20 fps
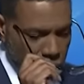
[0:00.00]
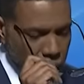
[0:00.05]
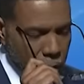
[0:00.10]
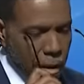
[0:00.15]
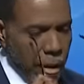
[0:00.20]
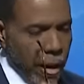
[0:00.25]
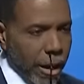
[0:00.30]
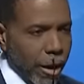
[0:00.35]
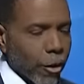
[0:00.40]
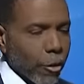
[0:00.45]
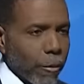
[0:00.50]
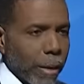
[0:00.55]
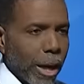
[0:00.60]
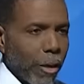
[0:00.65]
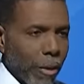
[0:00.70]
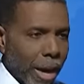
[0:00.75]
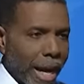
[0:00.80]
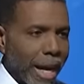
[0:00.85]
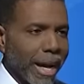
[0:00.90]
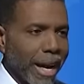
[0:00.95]
I don't know about
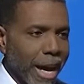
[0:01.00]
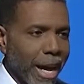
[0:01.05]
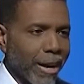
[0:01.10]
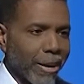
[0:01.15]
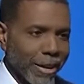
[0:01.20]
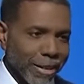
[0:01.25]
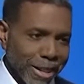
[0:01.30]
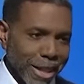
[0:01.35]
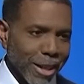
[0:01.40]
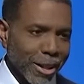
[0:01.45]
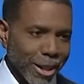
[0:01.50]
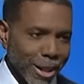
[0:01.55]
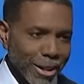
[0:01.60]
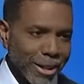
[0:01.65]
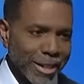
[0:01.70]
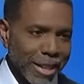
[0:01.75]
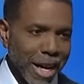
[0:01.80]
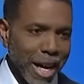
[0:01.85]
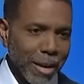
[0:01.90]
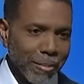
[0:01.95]
right now. It'll take a little
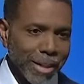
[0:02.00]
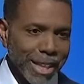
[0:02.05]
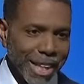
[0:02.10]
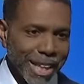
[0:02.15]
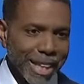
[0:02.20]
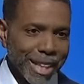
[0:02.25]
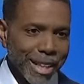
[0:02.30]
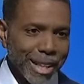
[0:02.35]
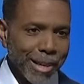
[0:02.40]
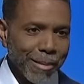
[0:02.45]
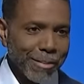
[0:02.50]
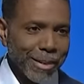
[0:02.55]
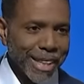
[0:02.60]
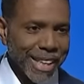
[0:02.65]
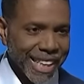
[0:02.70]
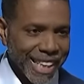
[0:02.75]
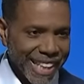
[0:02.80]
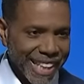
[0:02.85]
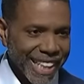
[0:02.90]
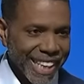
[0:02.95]
time to get there,
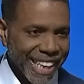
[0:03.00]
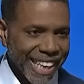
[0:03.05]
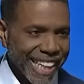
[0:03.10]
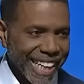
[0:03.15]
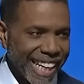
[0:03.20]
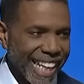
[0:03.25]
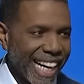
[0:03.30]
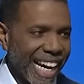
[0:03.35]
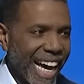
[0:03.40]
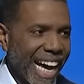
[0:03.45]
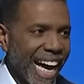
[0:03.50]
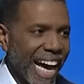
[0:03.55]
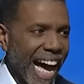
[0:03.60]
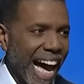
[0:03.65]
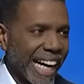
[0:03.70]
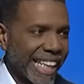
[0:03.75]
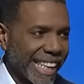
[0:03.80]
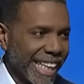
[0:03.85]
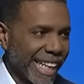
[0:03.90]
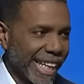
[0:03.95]
but
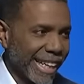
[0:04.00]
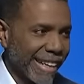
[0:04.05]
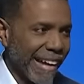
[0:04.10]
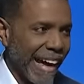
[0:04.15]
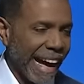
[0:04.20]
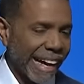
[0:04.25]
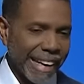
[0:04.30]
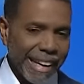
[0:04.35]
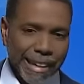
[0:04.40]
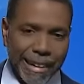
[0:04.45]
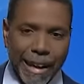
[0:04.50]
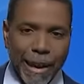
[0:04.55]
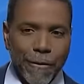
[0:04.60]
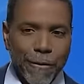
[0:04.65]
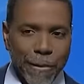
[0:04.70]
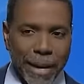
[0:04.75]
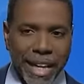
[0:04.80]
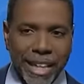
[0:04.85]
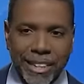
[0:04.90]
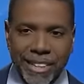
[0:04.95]
I get it. I get
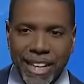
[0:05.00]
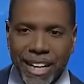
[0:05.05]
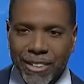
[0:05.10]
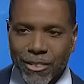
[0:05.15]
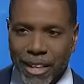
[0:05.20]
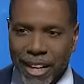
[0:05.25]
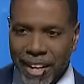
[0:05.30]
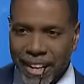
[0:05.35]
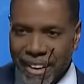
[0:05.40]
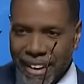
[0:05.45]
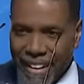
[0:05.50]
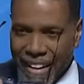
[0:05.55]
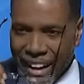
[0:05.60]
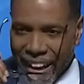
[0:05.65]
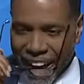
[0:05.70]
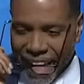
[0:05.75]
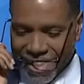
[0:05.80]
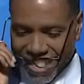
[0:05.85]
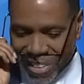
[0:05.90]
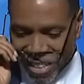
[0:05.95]
that faith. I
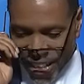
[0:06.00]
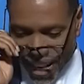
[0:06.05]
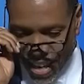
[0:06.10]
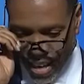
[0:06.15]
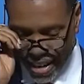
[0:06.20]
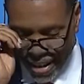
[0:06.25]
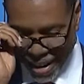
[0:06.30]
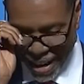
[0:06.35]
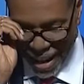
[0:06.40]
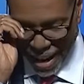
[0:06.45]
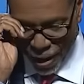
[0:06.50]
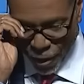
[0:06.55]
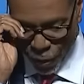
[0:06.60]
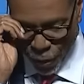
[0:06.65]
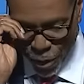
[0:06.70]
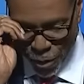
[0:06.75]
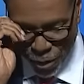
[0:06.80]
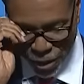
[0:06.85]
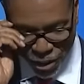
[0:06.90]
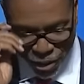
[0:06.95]
understand that. I
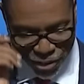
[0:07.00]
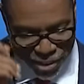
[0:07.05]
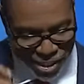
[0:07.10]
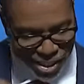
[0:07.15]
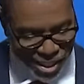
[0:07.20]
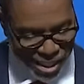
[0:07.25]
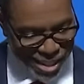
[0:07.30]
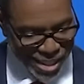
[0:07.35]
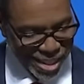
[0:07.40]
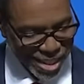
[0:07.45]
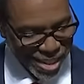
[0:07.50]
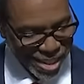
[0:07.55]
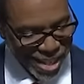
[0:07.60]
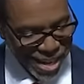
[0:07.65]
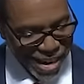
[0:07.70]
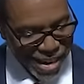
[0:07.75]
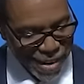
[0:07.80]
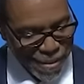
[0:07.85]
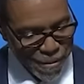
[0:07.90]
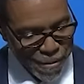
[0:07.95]
agree with you in Jesus'
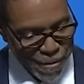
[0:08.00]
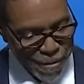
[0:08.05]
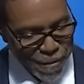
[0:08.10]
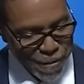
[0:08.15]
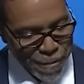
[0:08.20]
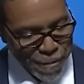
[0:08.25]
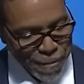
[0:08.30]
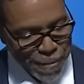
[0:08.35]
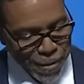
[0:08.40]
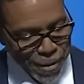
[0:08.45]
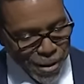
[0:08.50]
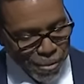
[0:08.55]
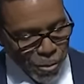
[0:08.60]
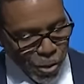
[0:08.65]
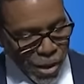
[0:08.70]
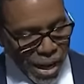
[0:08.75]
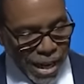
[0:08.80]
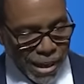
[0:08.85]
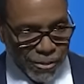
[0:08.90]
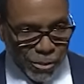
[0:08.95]
name.
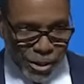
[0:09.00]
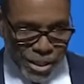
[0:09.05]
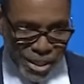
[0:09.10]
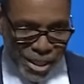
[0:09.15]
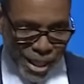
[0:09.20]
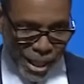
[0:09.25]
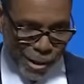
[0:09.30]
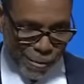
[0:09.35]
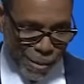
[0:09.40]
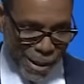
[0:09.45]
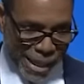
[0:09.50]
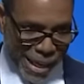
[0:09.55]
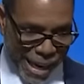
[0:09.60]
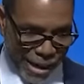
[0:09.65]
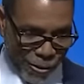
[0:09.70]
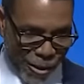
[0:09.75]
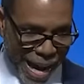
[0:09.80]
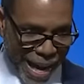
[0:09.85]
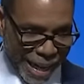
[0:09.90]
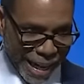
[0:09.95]
Boy, I wish that could be
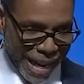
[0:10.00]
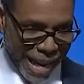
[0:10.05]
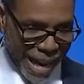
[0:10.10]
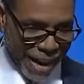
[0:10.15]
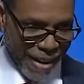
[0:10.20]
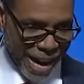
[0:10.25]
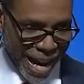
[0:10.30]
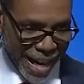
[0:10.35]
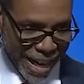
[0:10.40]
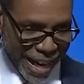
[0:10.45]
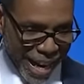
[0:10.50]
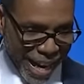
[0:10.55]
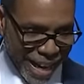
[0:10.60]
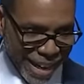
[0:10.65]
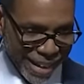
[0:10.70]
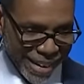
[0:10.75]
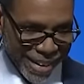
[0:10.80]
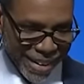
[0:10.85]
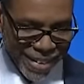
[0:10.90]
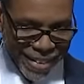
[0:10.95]
like right now,
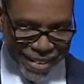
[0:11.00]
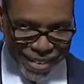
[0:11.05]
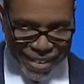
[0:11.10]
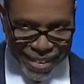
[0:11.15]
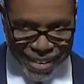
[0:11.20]
you know.